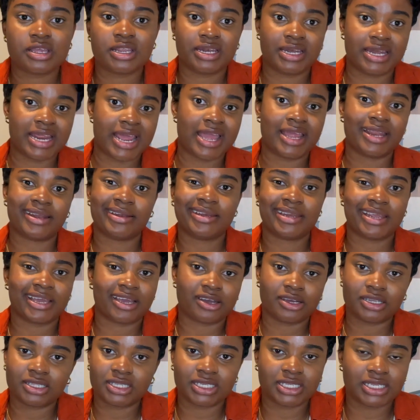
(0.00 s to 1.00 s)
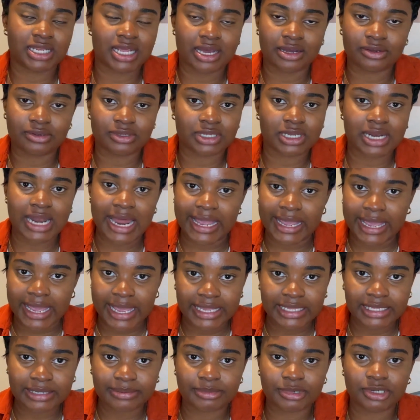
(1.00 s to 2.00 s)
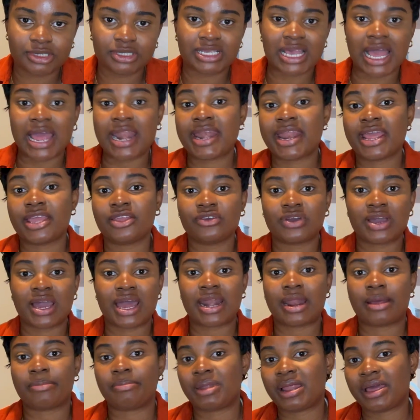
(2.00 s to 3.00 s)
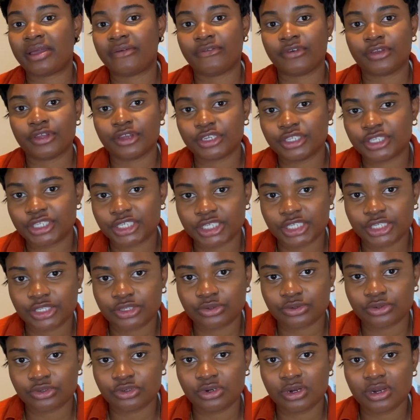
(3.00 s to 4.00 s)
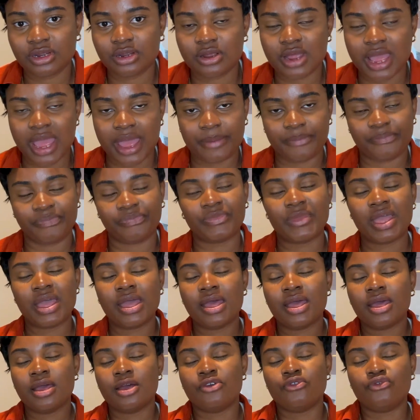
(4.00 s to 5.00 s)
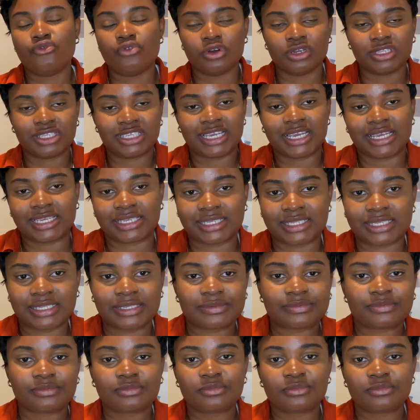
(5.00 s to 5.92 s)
Then they cut it down to like 8 months, and then you can apply for your G2 road test.